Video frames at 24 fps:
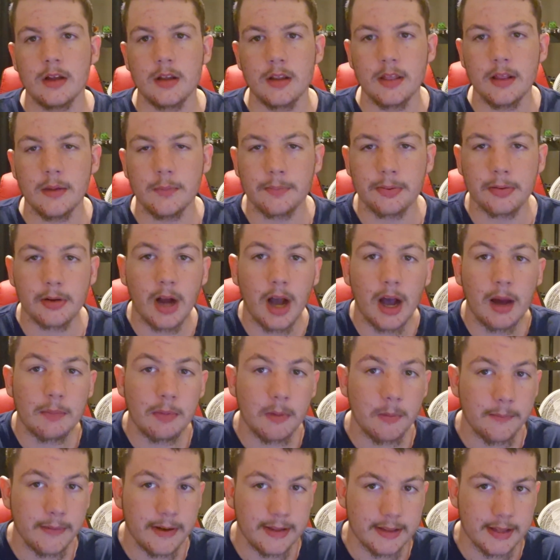The
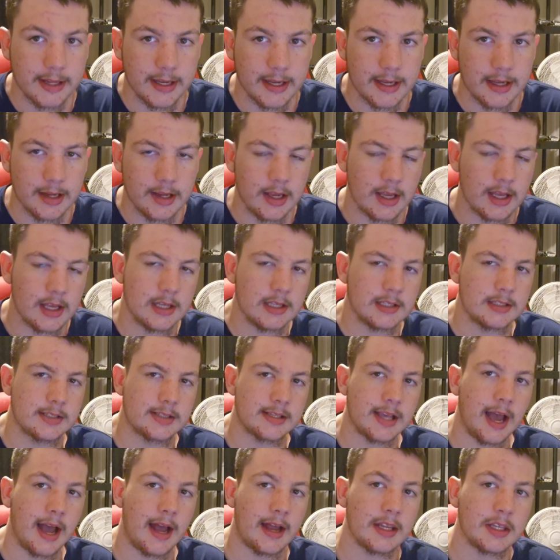problem with it is
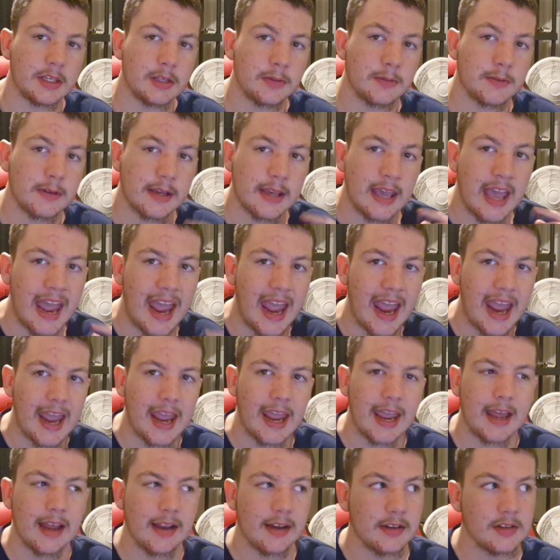that you
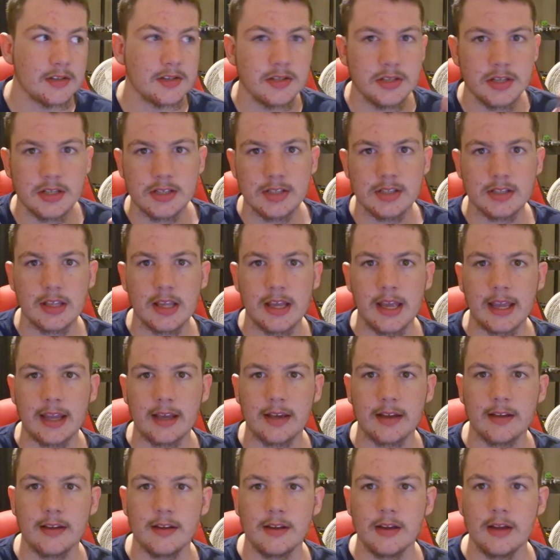can't just,
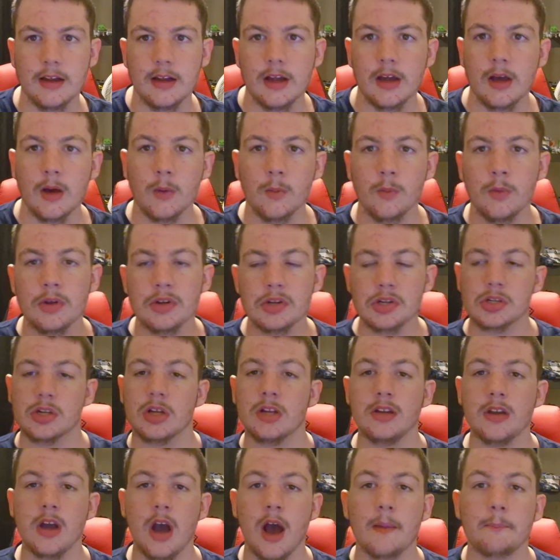like, we
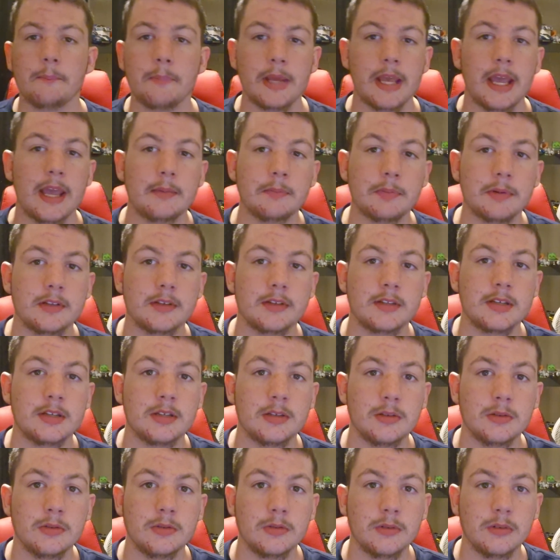should not be able
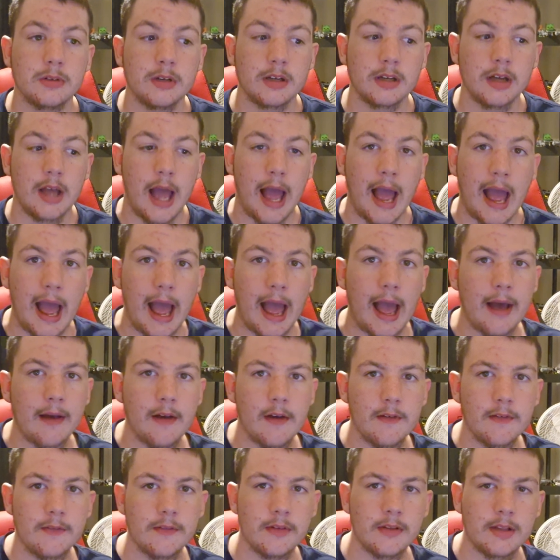to
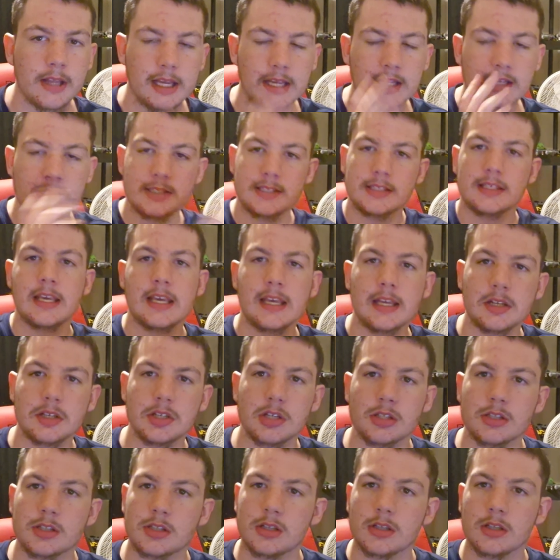have, like, see
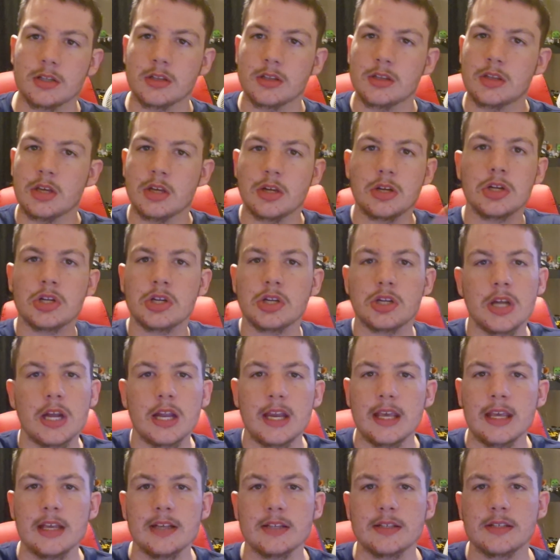just the
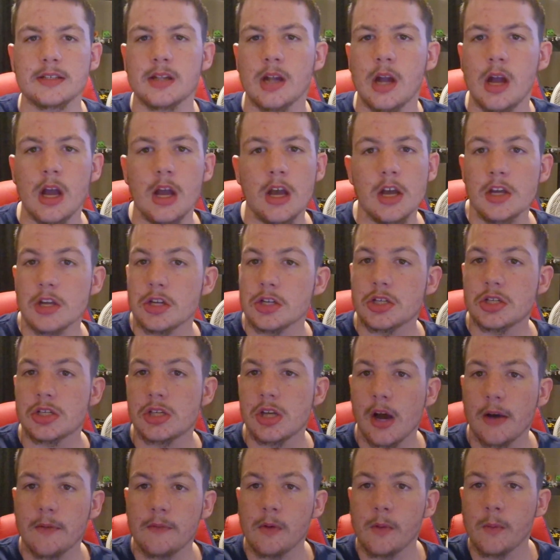shittiest
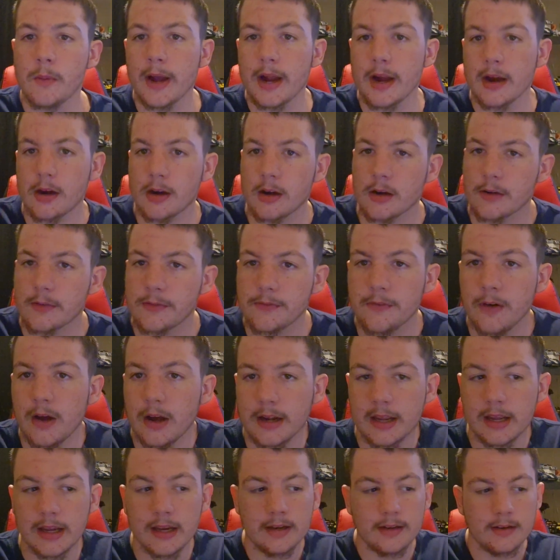shovelware
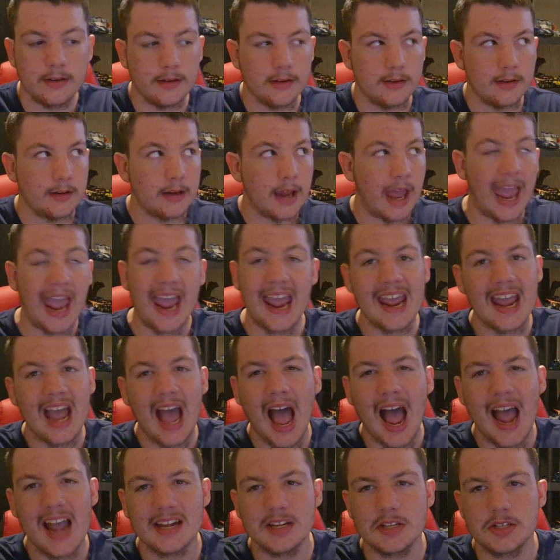fucking
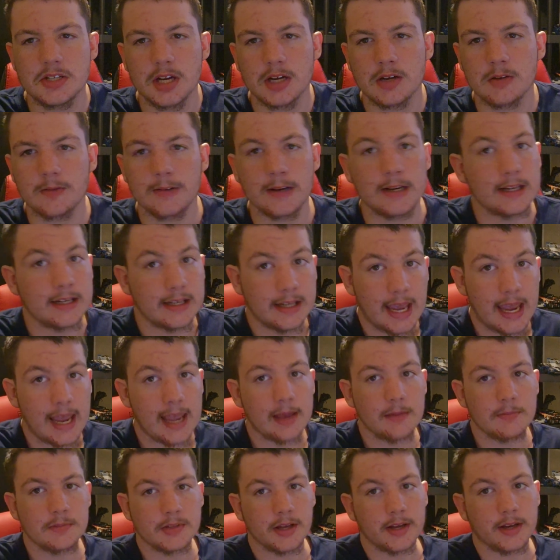AI-generated
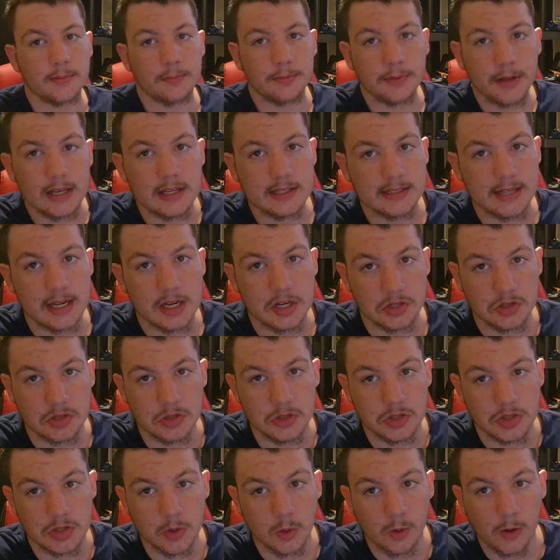games on the
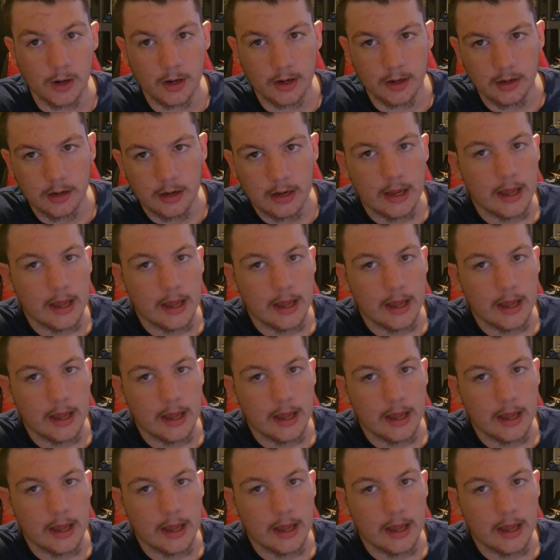PlayStation Store.